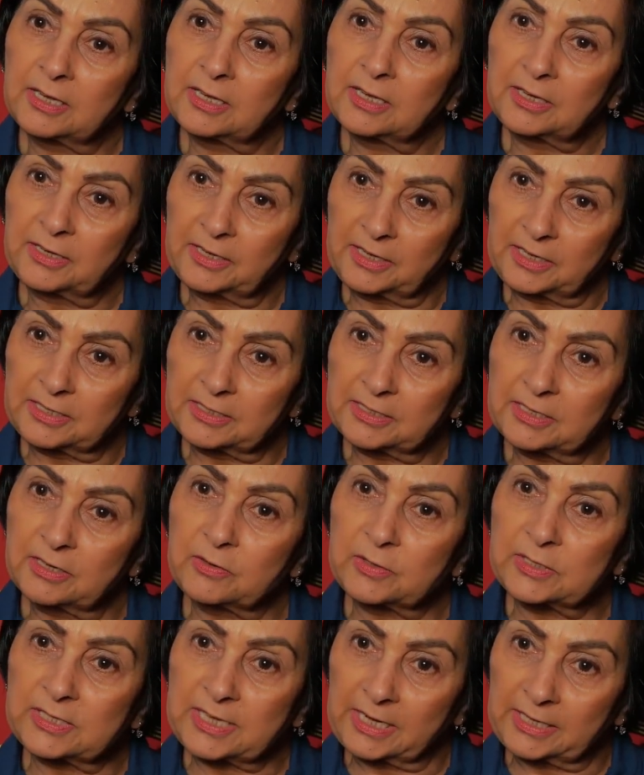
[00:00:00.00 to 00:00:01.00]
near
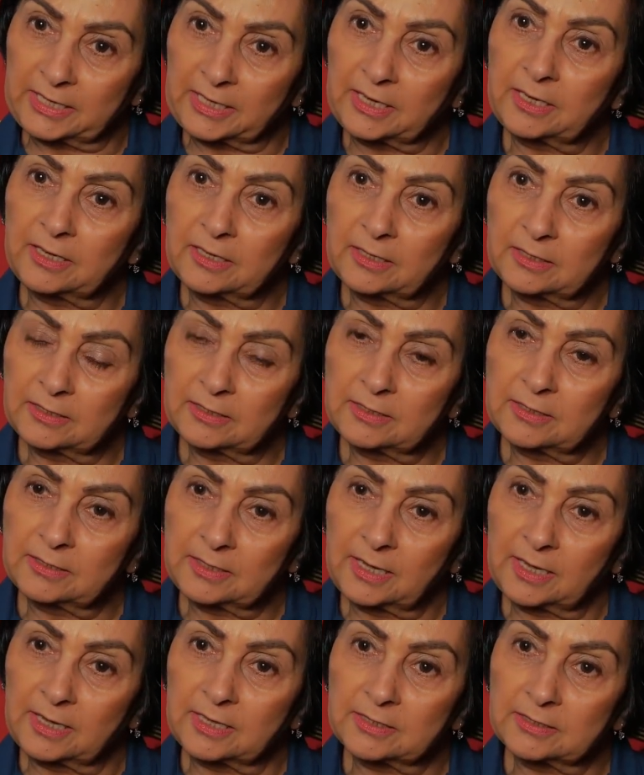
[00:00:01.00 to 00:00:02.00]
Old Delhi.
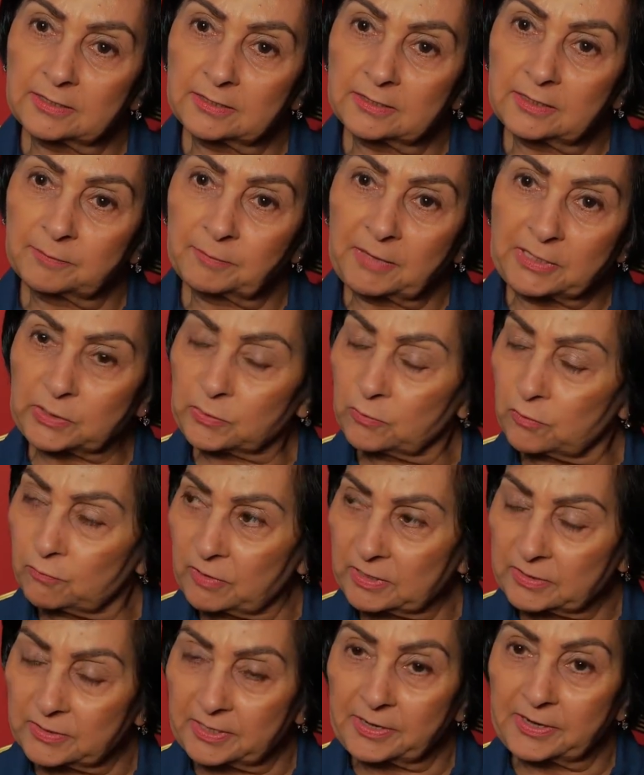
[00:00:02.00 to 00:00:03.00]
Yeah, my school
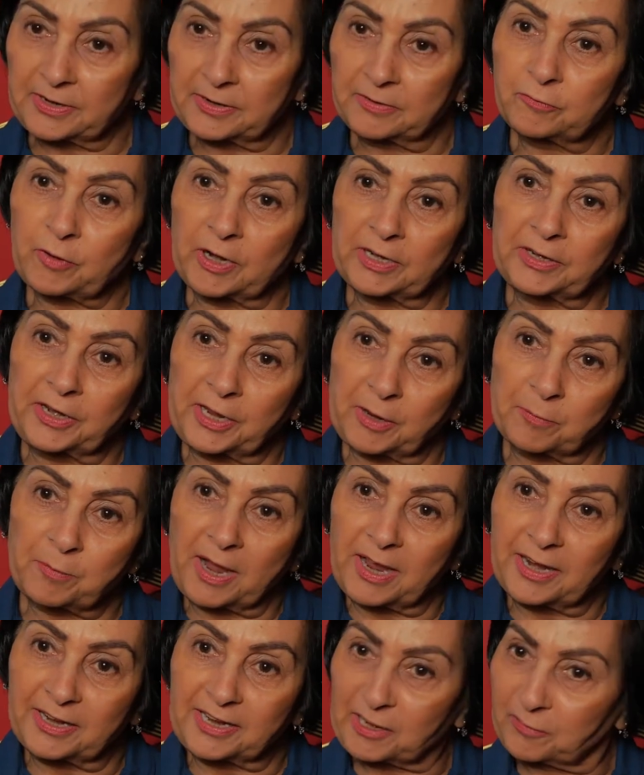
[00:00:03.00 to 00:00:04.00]
was quite
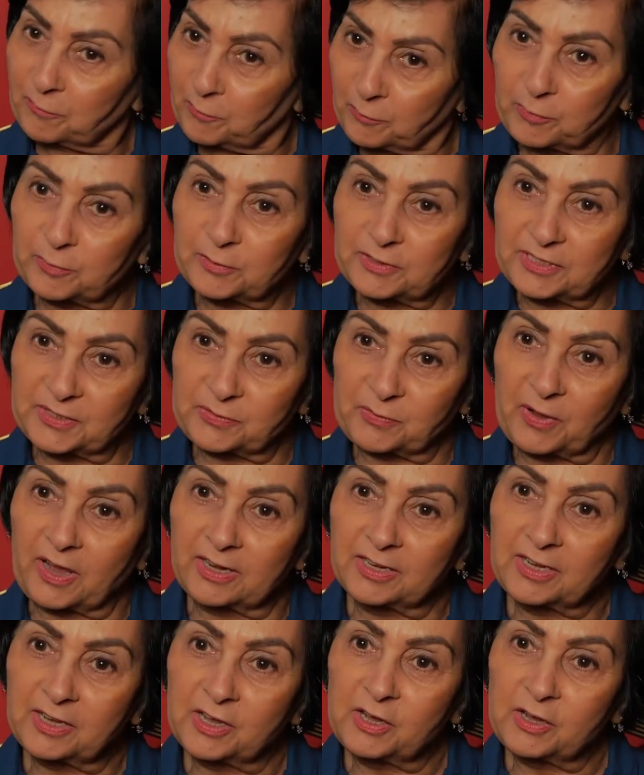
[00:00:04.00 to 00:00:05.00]
nearby Red Fort as
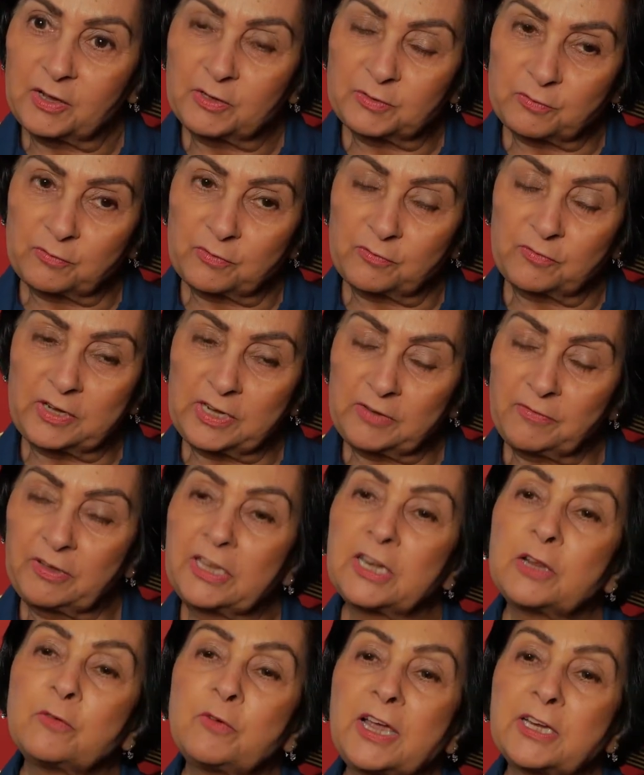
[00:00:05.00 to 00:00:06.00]
well. So we were living
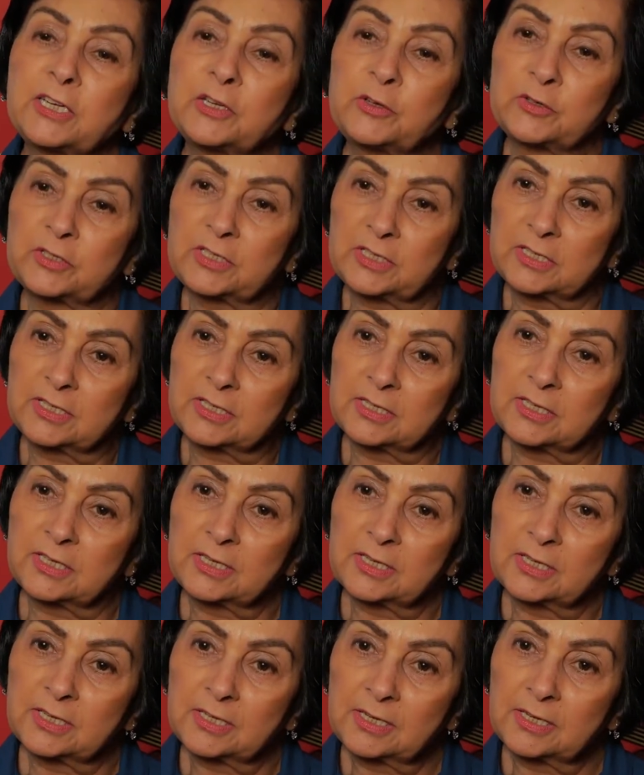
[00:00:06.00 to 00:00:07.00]
in a quite good
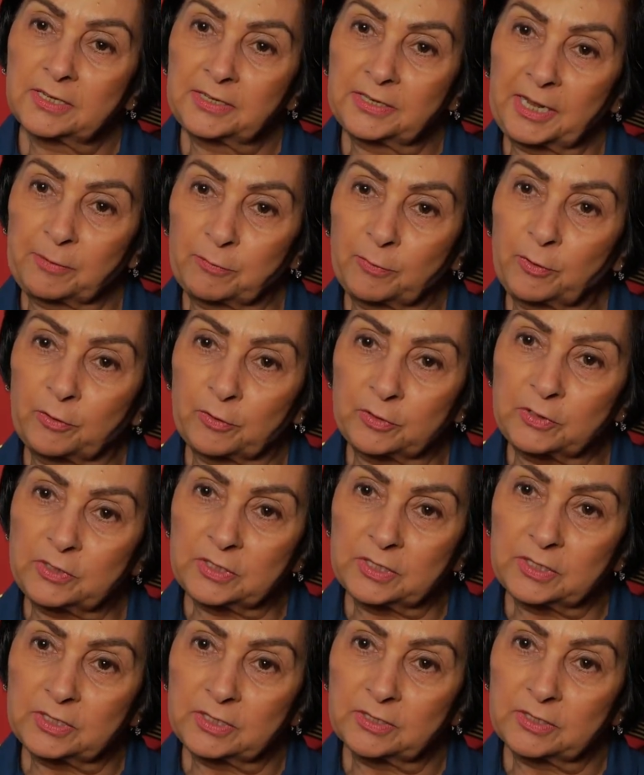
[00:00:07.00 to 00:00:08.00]

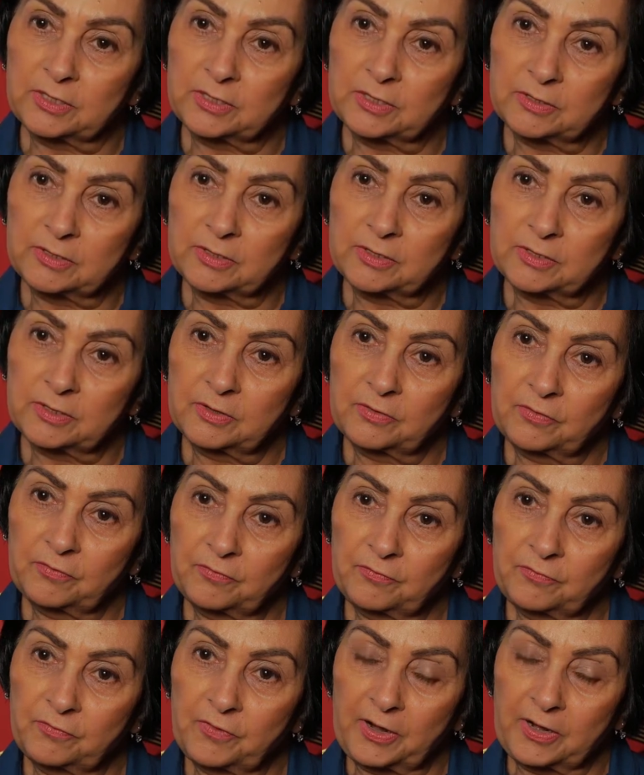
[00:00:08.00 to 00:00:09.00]
neighborhood,
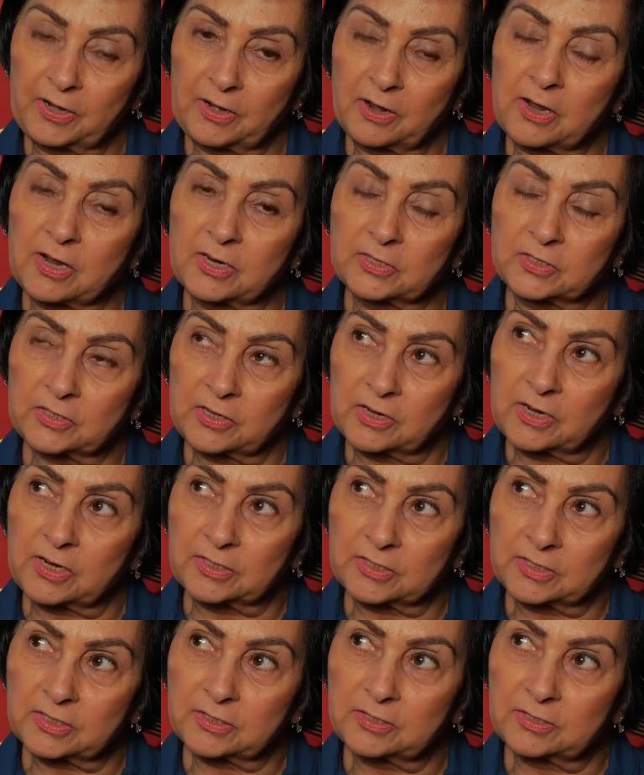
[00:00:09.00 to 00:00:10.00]
very large,
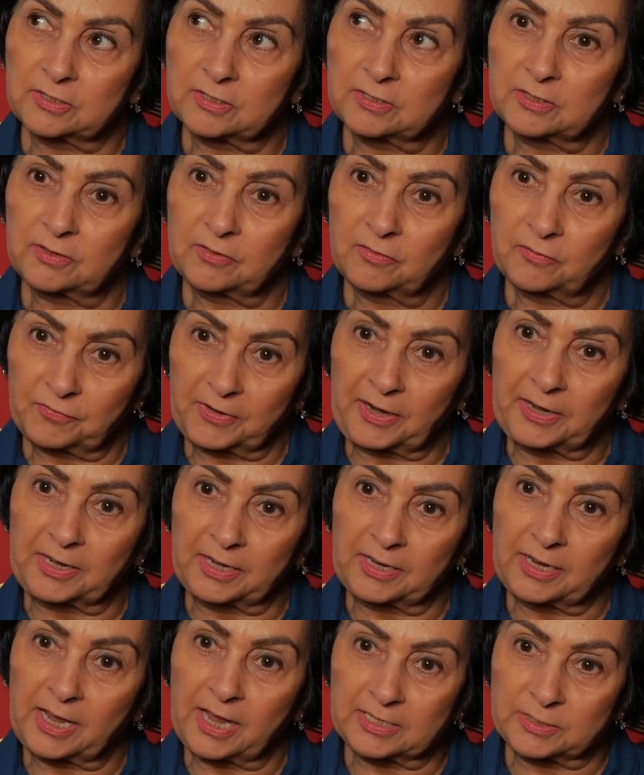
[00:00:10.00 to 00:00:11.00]

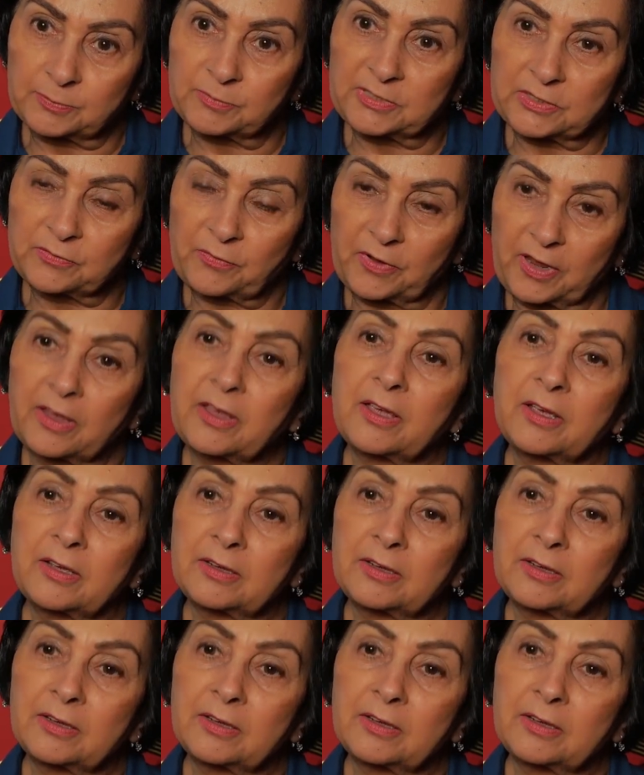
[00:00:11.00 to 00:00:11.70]
friendly atmosphere.